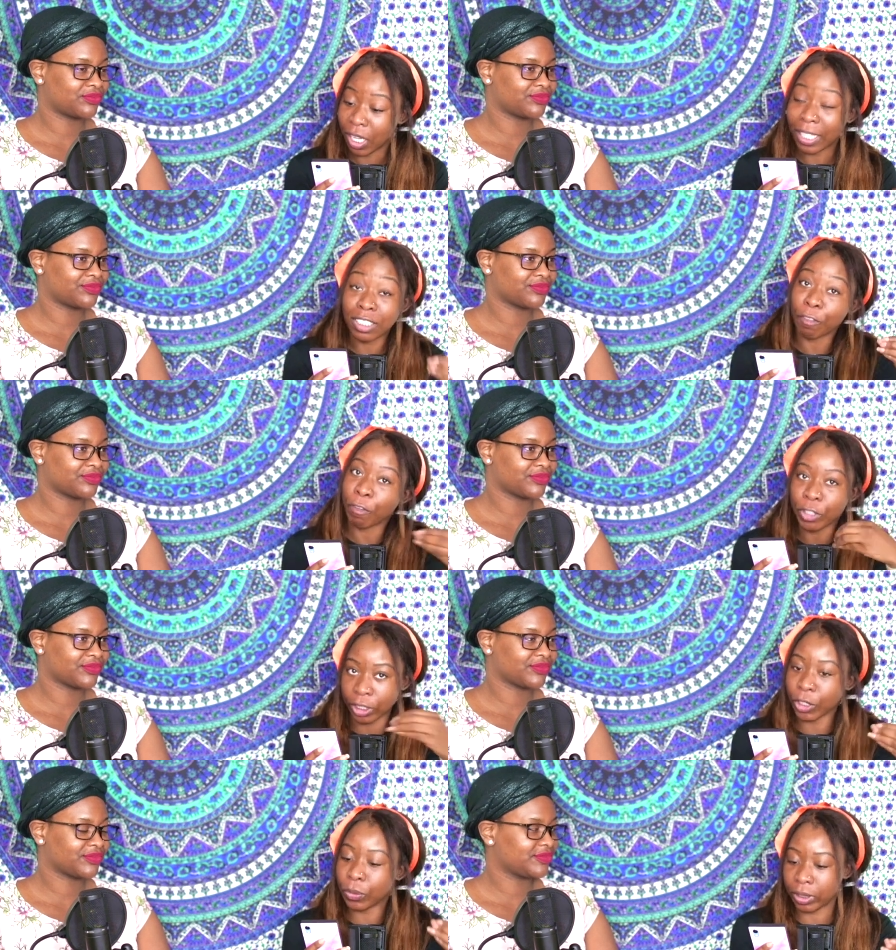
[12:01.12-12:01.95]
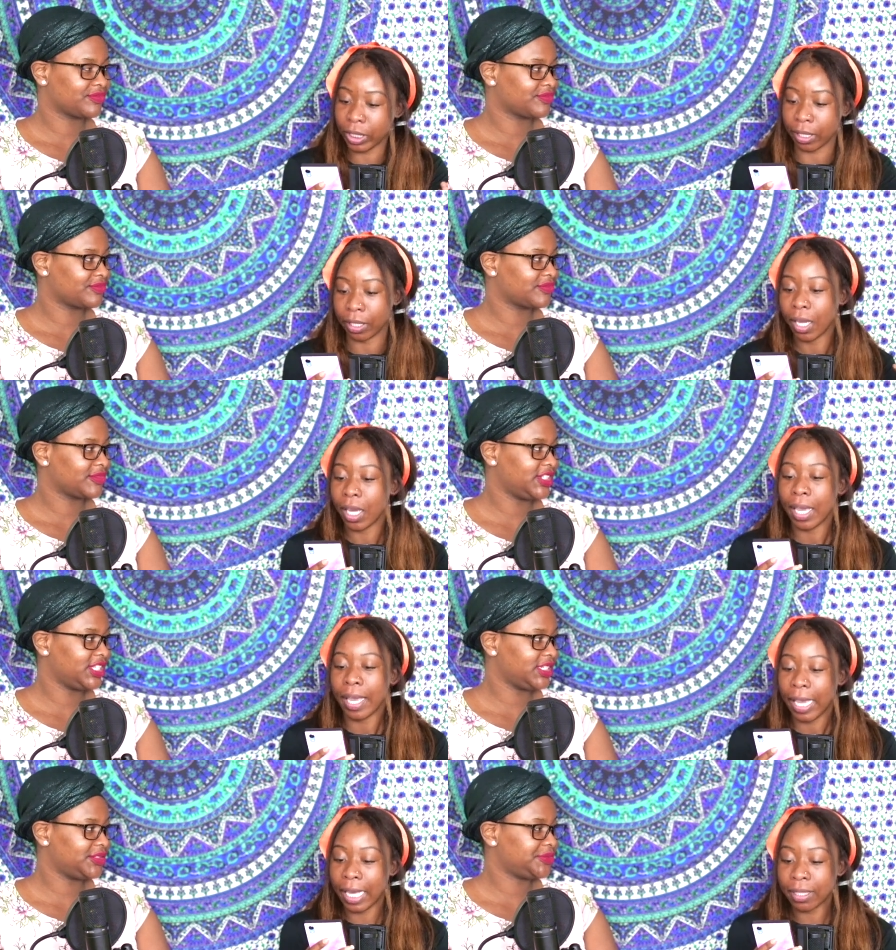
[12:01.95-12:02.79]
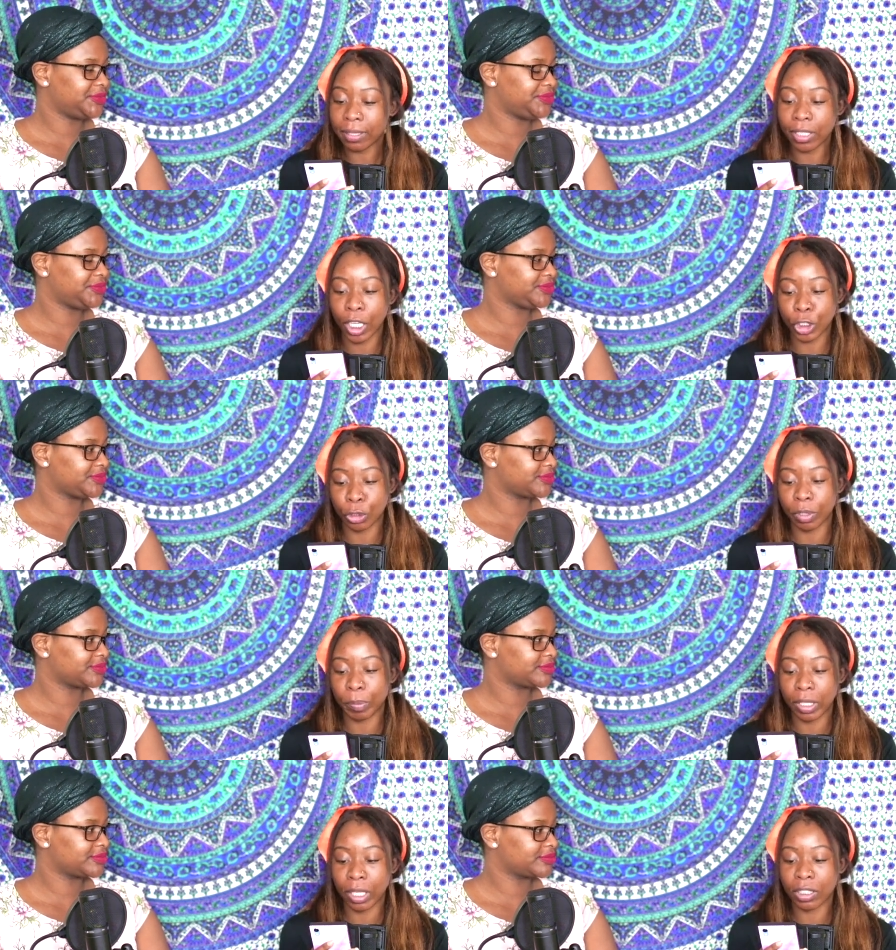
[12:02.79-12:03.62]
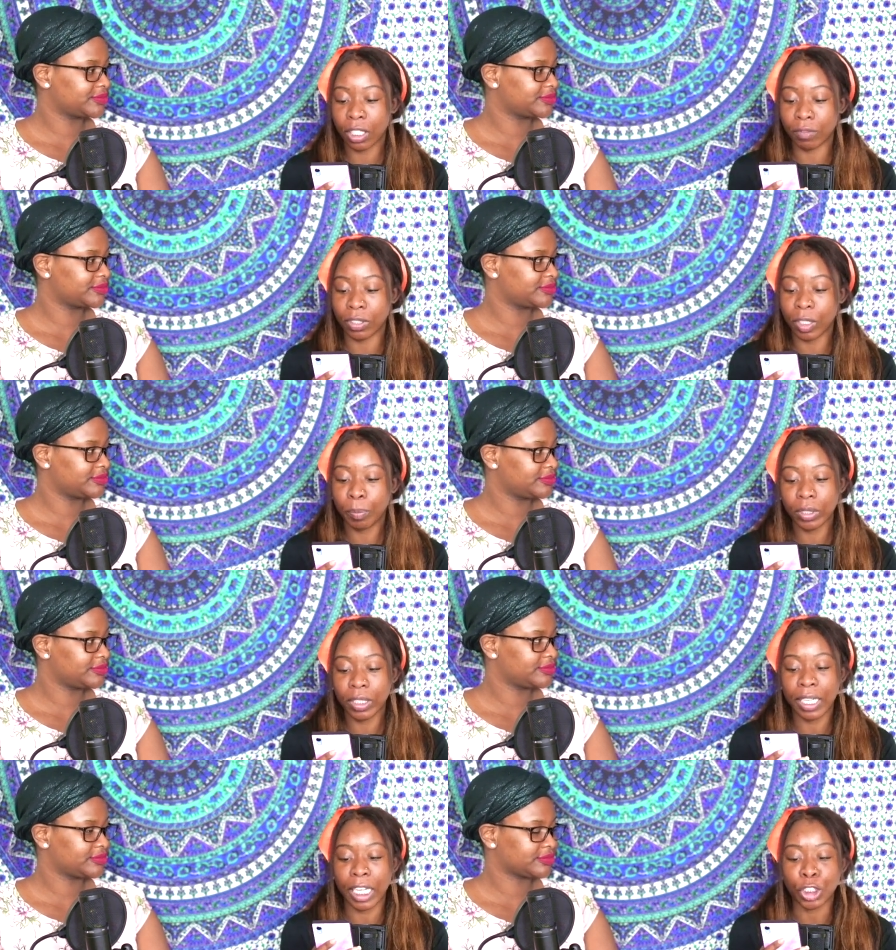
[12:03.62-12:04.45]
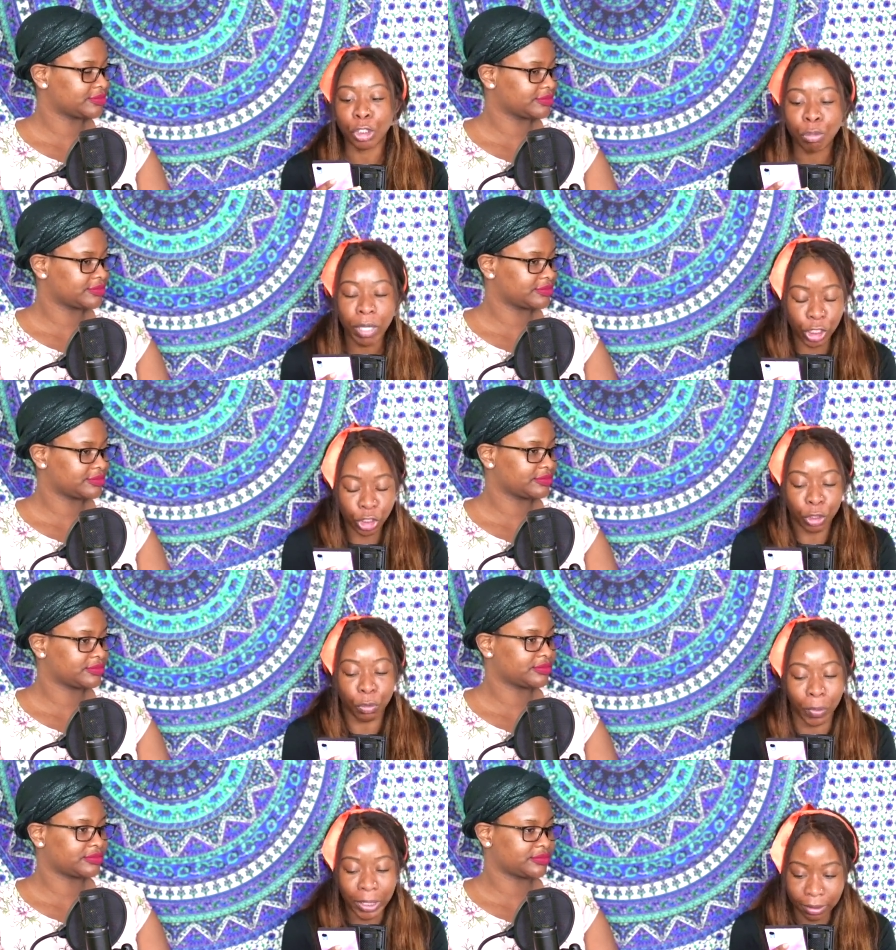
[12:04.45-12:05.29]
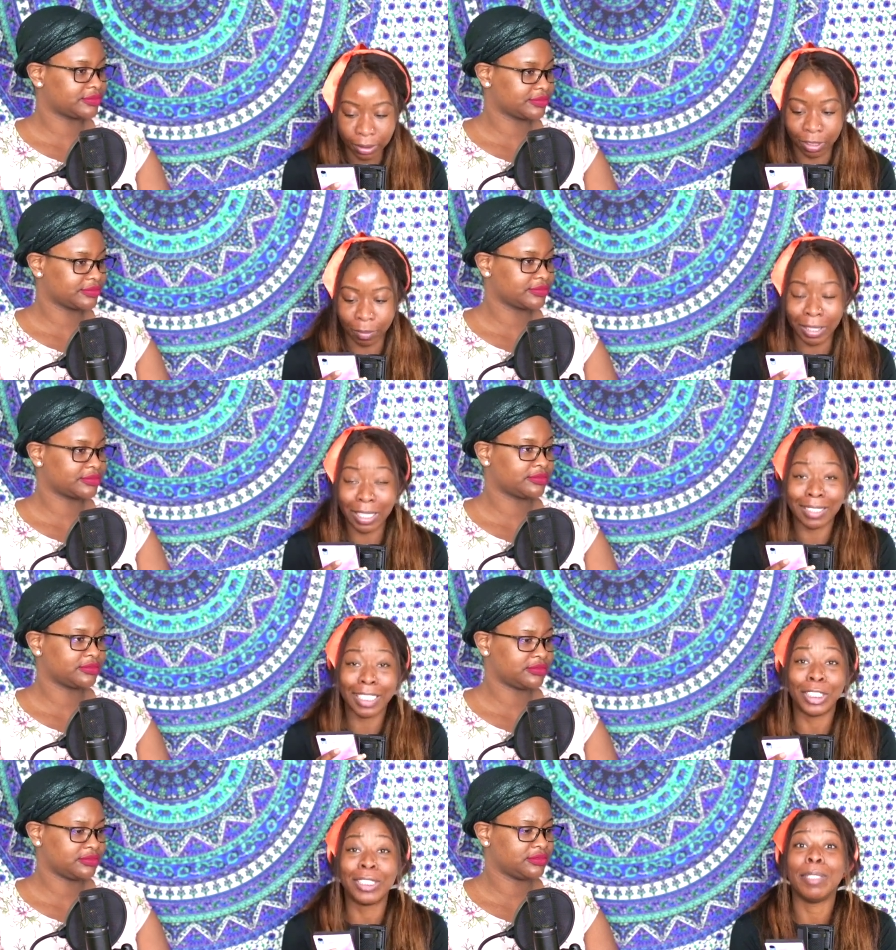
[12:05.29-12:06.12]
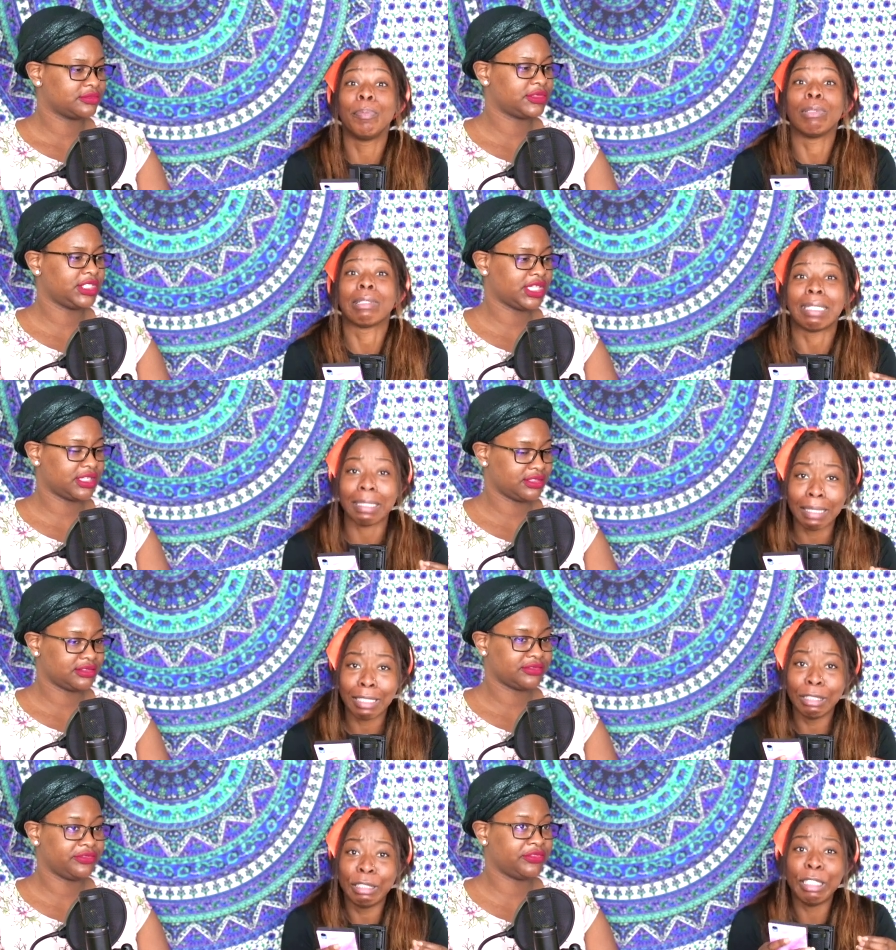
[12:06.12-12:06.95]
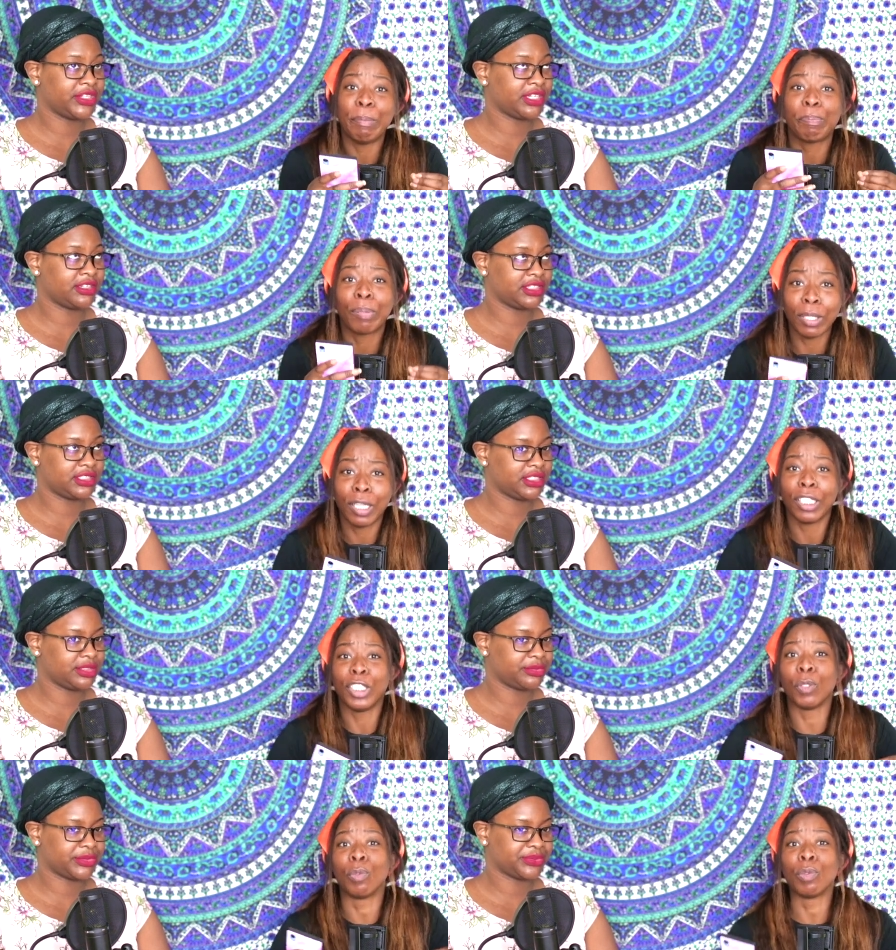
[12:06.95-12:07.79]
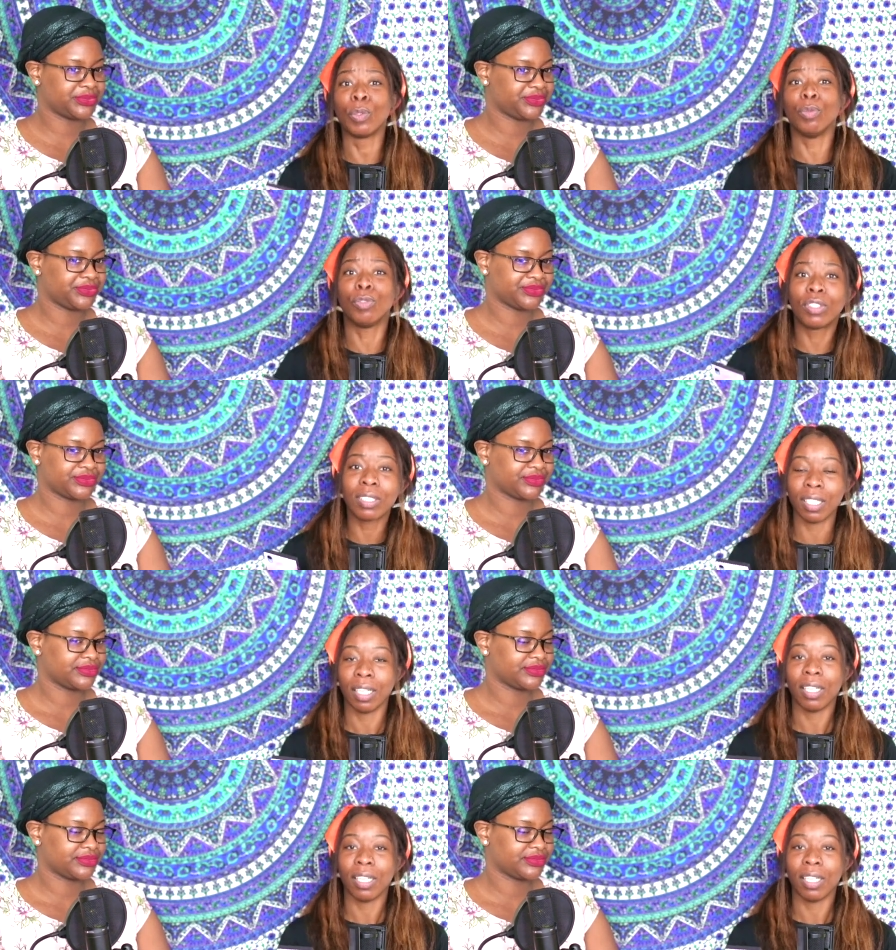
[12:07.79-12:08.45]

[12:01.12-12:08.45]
Speaker 1: It's the first thing you see. Yeah. In this country, because of deeply entrenched racism, and I say deeply, yeah, deep, very deep, the roots.